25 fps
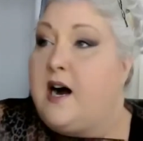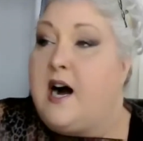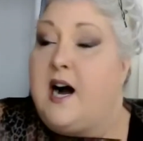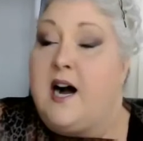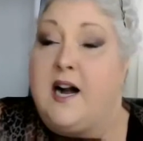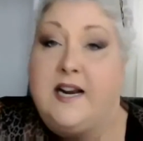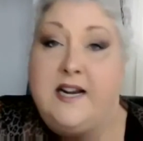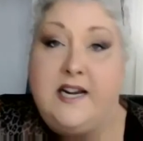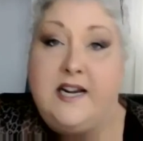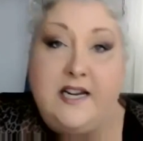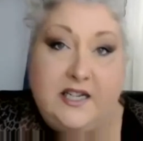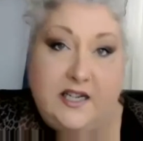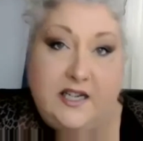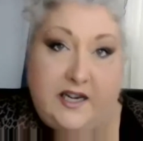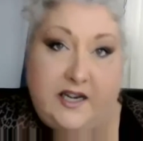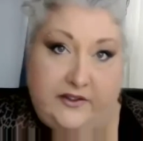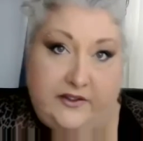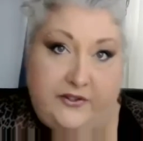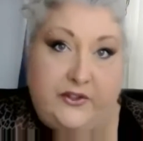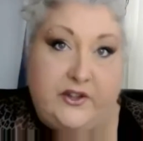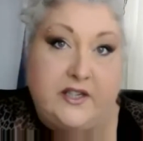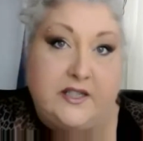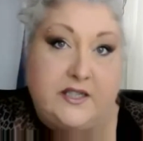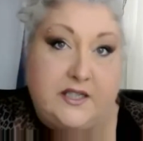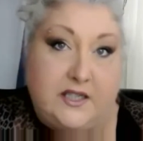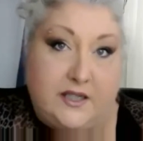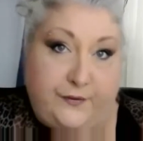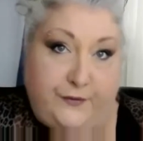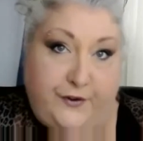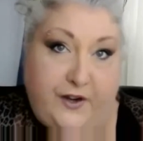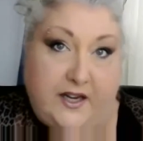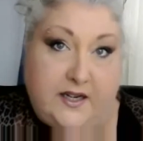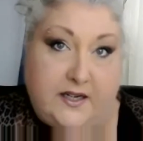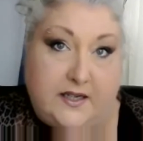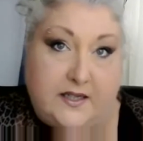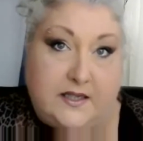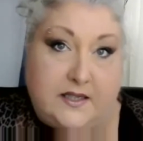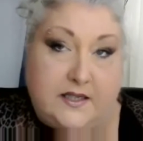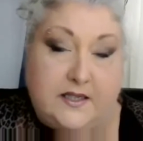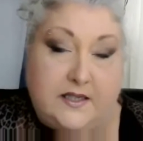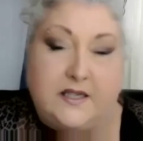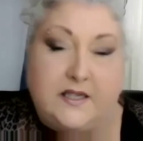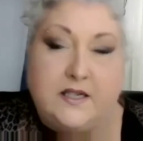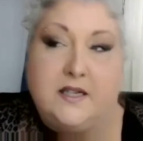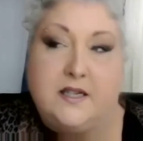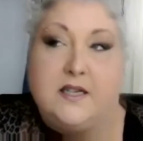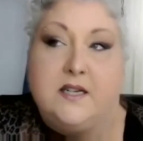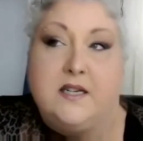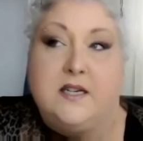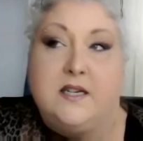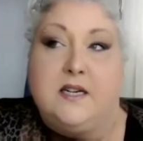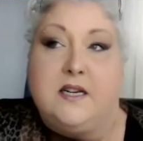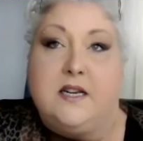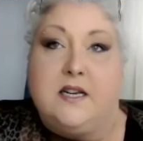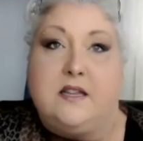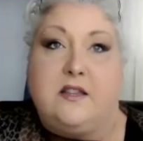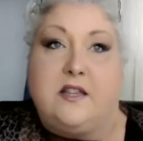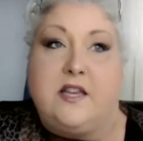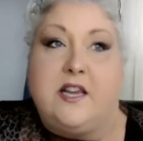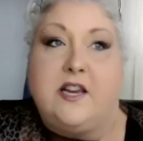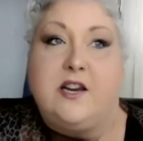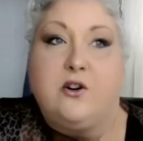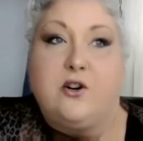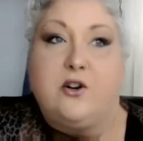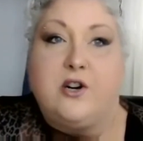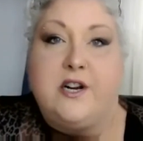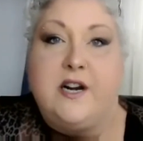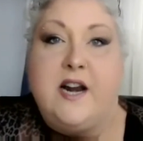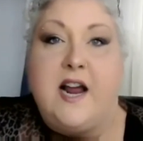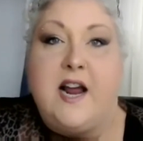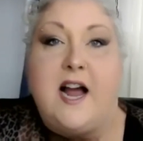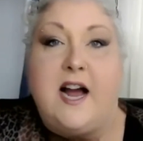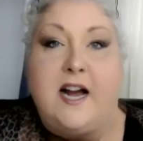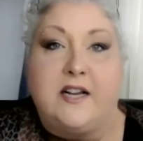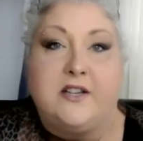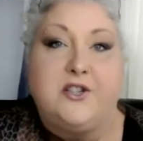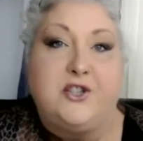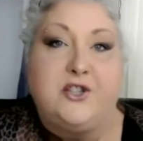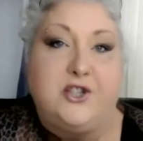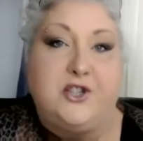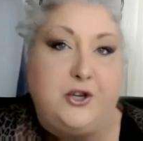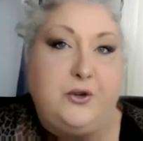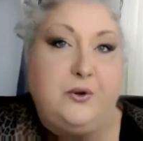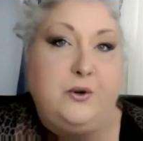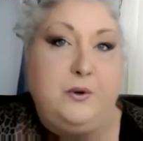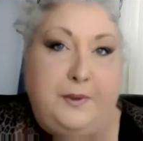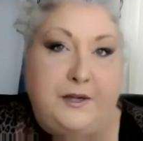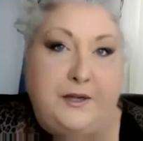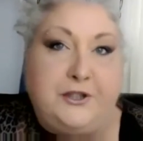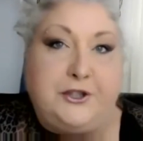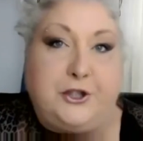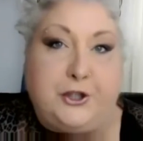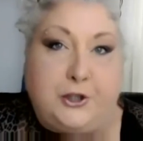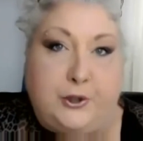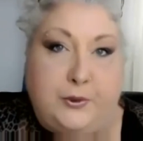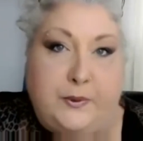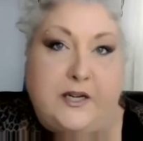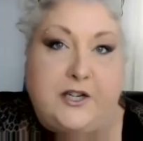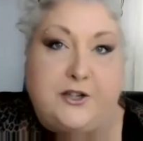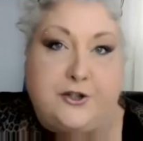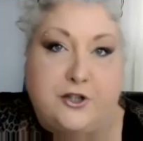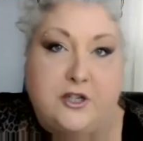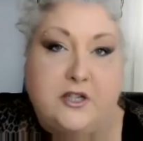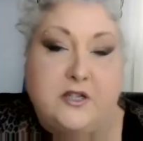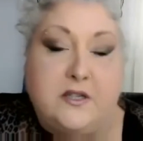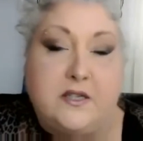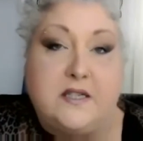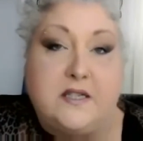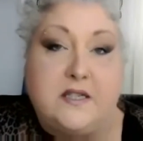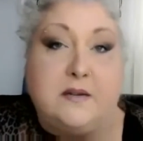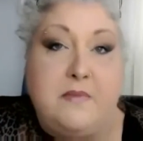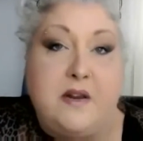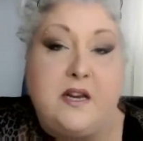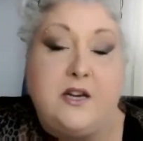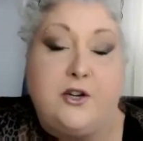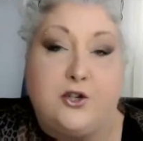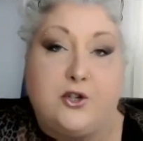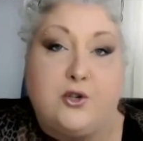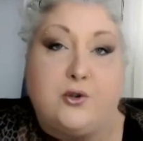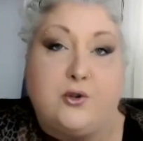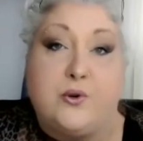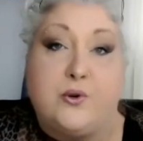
I need to get this fixed. They are going to ask you a bunch of questions and make